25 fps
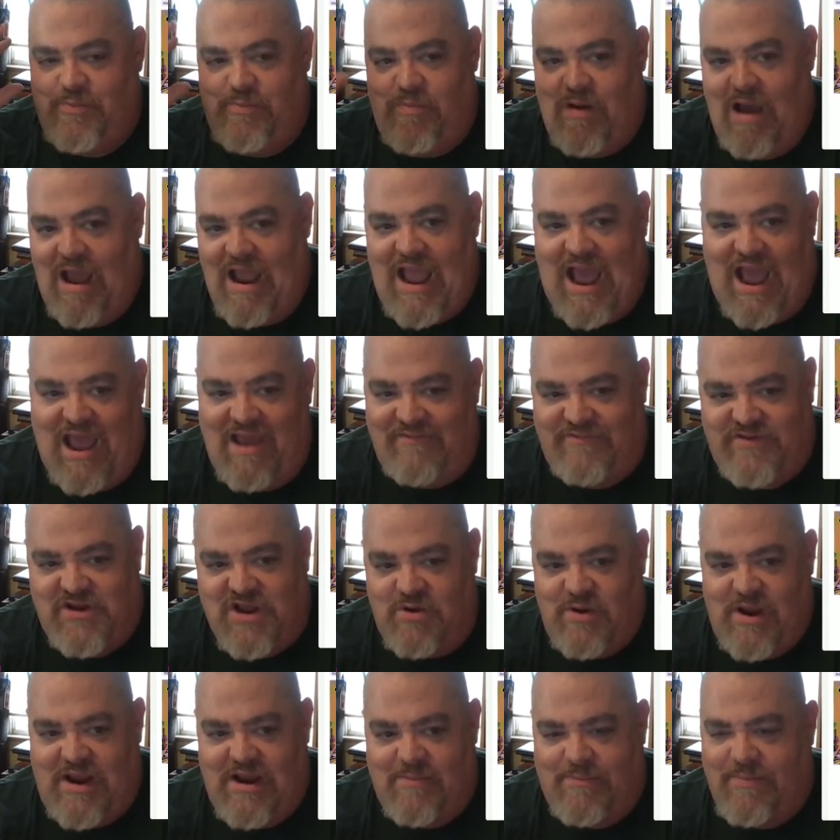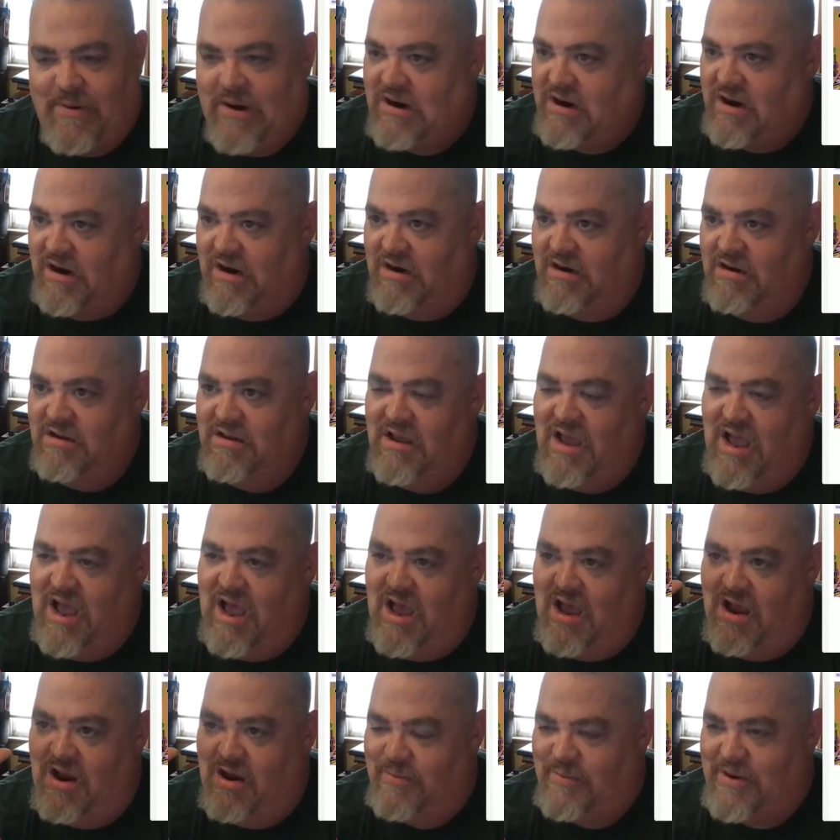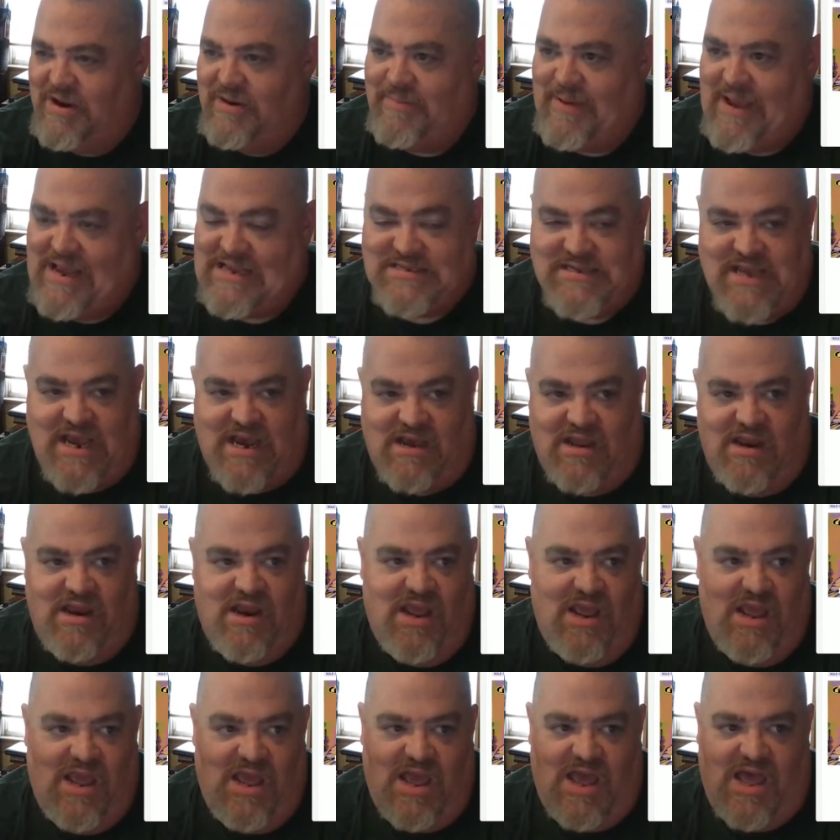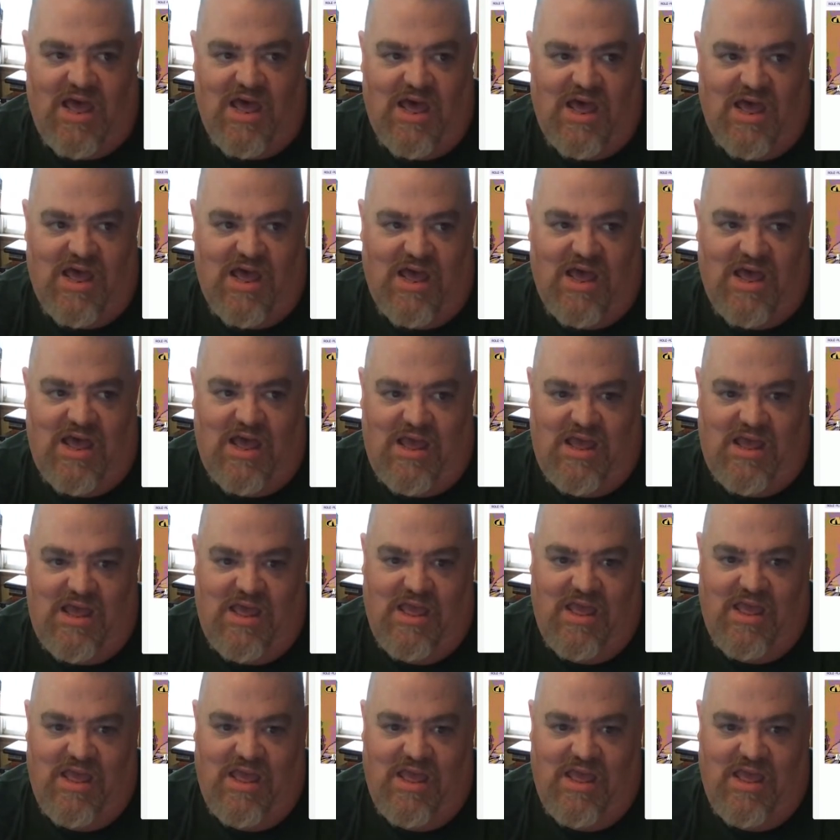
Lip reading: have to go eat a burger or I'm going to pass out. But